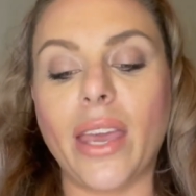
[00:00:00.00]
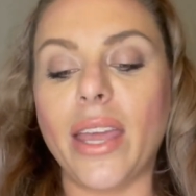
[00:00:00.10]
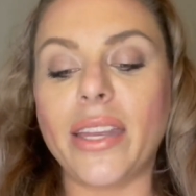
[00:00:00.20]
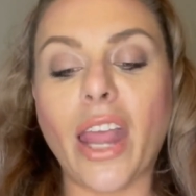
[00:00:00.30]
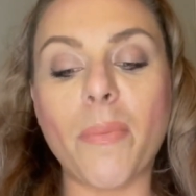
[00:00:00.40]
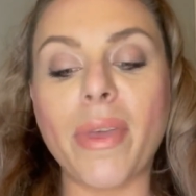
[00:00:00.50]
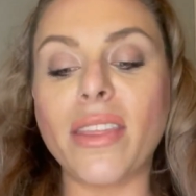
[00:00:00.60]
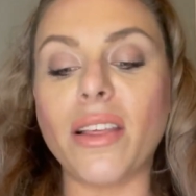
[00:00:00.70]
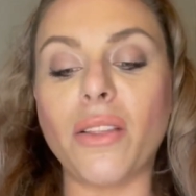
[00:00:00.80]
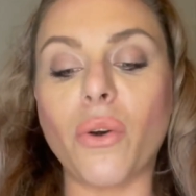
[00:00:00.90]
Now may
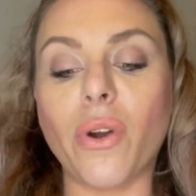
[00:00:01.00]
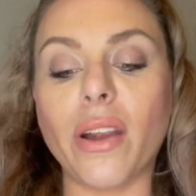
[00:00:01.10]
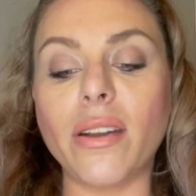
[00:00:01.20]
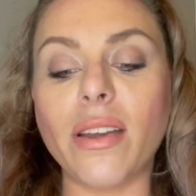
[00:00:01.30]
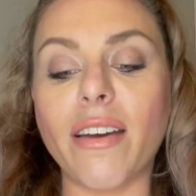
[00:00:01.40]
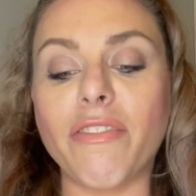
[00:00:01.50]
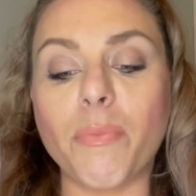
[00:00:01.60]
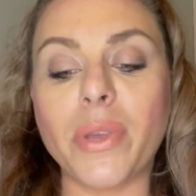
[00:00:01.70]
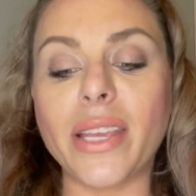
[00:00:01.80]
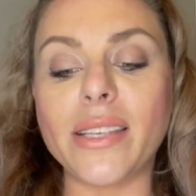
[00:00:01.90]
the Lord of
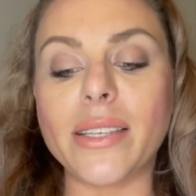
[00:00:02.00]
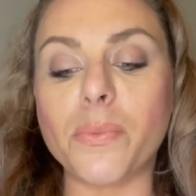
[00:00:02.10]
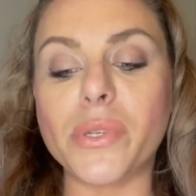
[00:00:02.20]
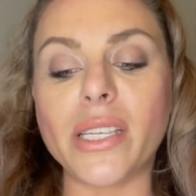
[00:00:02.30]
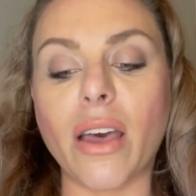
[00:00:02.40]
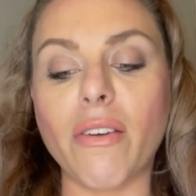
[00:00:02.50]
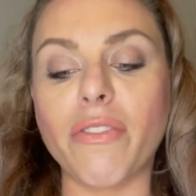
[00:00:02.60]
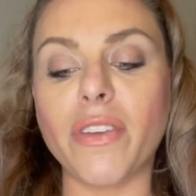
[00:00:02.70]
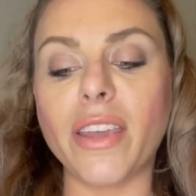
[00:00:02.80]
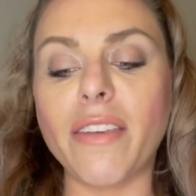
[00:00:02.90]
peace
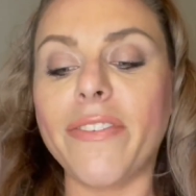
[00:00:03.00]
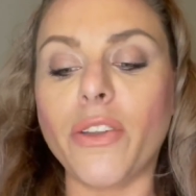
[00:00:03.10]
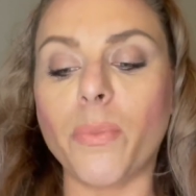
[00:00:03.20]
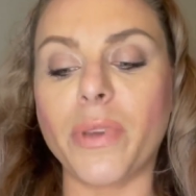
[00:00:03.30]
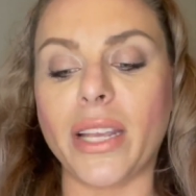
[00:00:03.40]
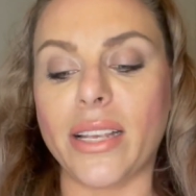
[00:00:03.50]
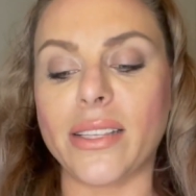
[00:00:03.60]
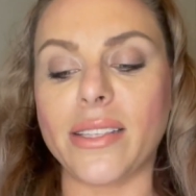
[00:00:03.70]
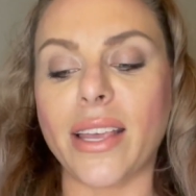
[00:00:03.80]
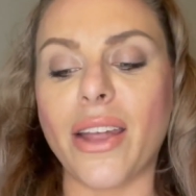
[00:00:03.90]
himself give you
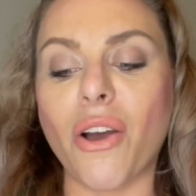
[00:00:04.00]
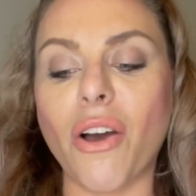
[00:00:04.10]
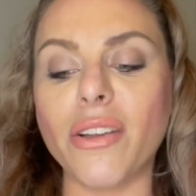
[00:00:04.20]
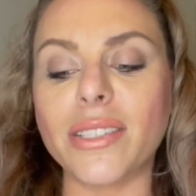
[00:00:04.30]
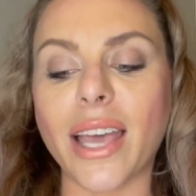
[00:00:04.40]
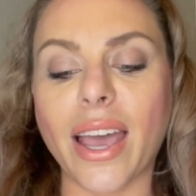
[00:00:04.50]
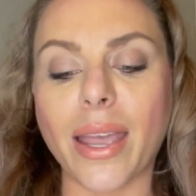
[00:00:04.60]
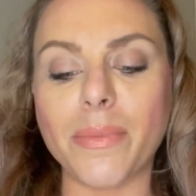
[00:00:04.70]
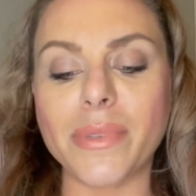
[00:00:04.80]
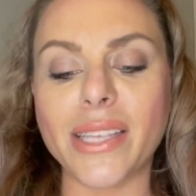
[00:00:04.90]
peace at all
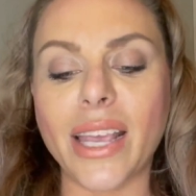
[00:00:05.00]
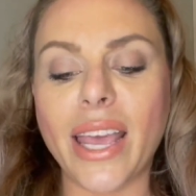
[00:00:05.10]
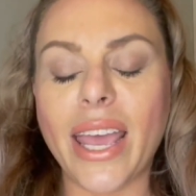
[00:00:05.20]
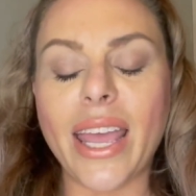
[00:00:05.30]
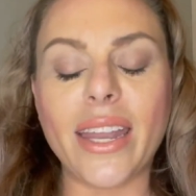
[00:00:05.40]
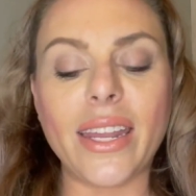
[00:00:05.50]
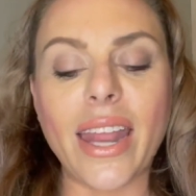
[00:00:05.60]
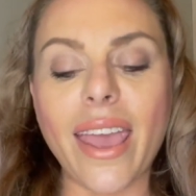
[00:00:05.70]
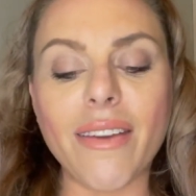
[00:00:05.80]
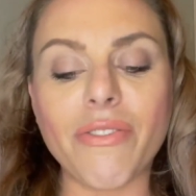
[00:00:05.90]
times and in
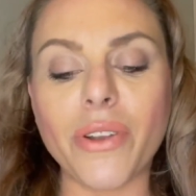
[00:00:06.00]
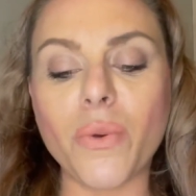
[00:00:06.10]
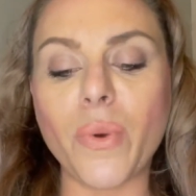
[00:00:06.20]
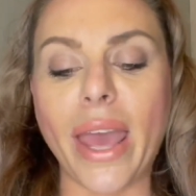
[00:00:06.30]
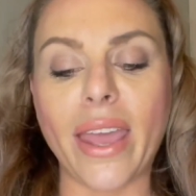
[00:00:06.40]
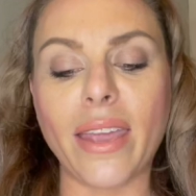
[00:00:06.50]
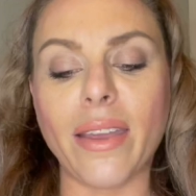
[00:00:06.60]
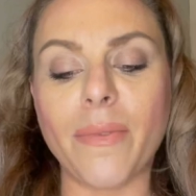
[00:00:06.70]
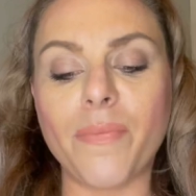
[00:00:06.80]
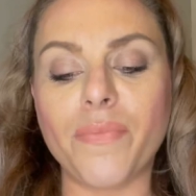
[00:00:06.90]
every way.
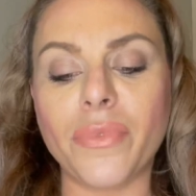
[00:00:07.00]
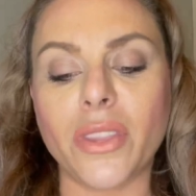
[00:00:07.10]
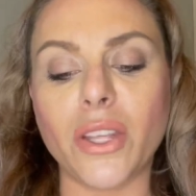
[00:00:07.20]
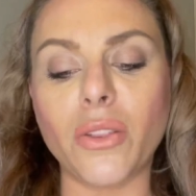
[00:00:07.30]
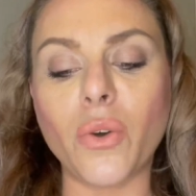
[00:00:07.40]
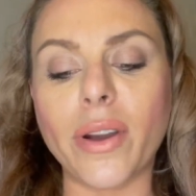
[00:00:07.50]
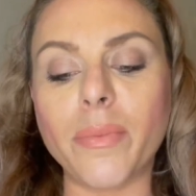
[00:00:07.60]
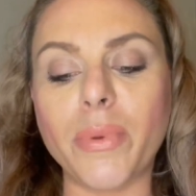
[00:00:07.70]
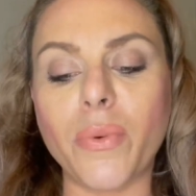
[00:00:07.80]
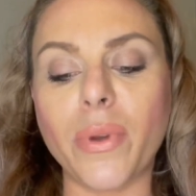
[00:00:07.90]
The
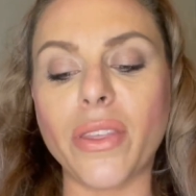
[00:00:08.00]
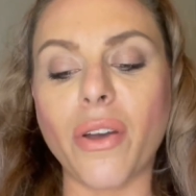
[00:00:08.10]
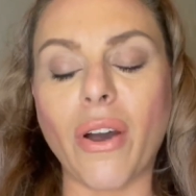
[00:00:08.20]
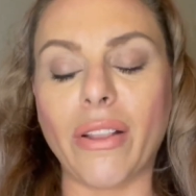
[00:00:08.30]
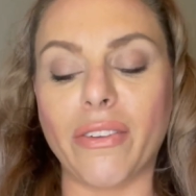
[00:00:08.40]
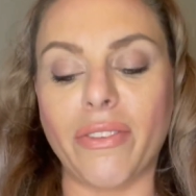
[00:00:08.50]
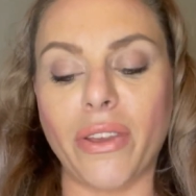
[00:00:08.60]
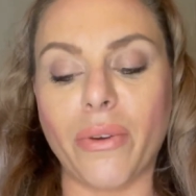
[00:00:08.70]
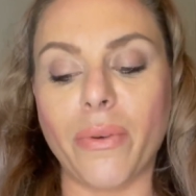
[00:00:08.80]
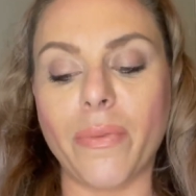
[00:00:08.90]
Lord be with all of
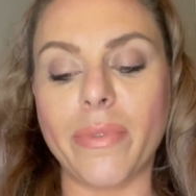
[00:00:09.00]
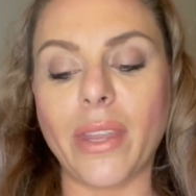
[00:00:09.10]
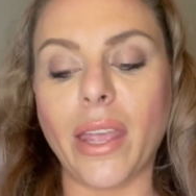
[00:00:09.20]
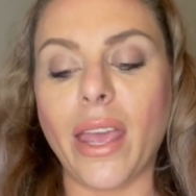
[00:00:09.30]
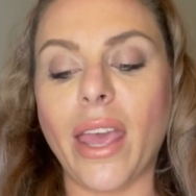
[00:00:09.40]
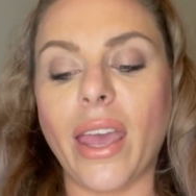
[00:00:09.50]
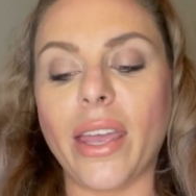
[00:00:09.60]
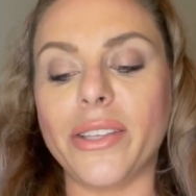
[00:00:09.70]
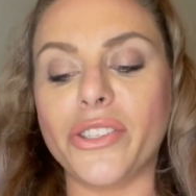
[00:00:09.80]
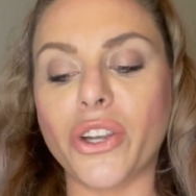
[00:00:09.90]
you.
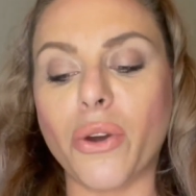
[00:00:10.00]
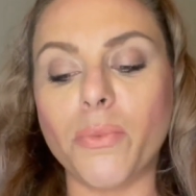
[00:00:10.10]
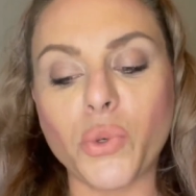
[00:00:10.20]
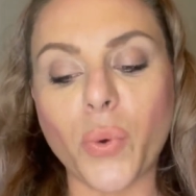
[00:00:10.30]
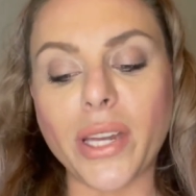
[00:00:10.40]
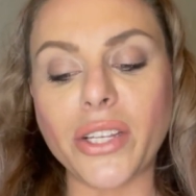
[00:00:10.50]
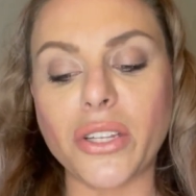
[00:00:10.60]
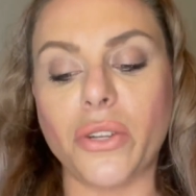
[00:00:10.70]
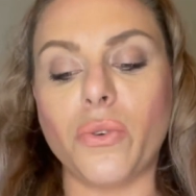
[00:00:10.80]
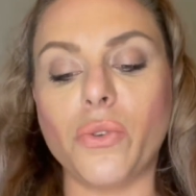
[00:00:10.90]
And Job
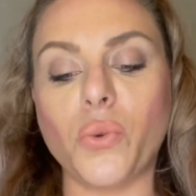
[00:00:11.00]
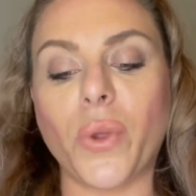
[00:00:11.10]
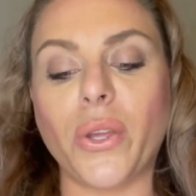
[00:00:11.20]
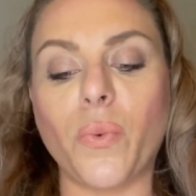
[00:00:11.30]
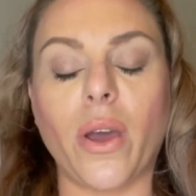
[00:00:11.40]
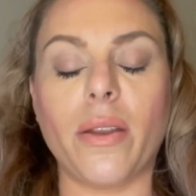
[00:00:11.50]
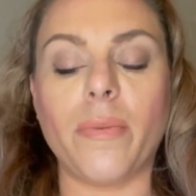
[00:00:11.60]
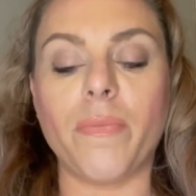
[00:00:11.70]
22:21.